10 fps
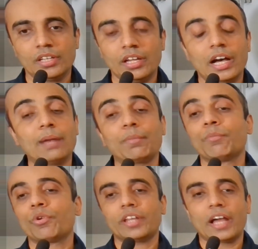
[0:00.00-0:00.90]
I'll be
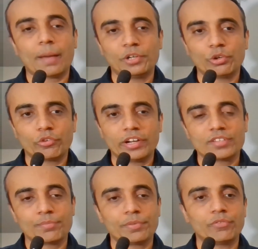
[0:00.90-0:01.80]
more than happy to create
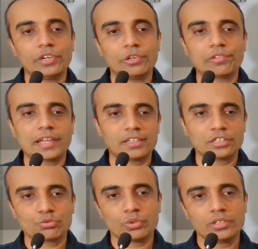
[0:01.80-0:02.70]
separate videos like
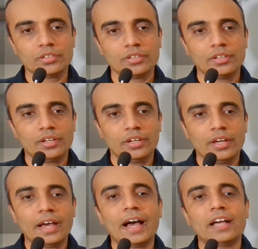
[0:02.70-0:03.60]
this one
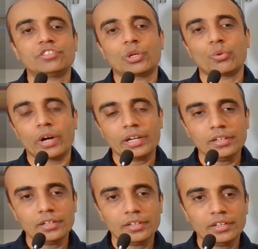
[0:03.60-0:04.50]
as required
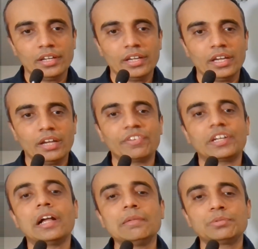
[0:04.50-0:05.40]
if it
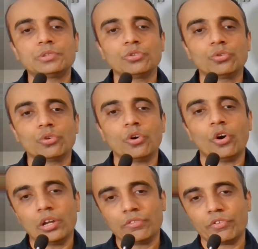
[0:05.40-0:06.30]
helps you
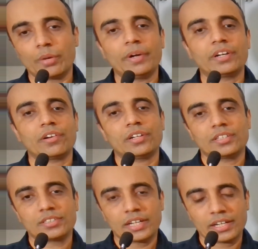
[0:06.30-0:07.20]
all for a better
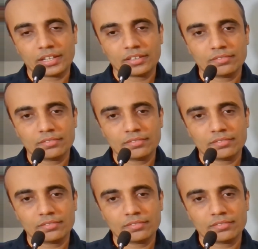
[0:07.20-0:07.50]
understanding.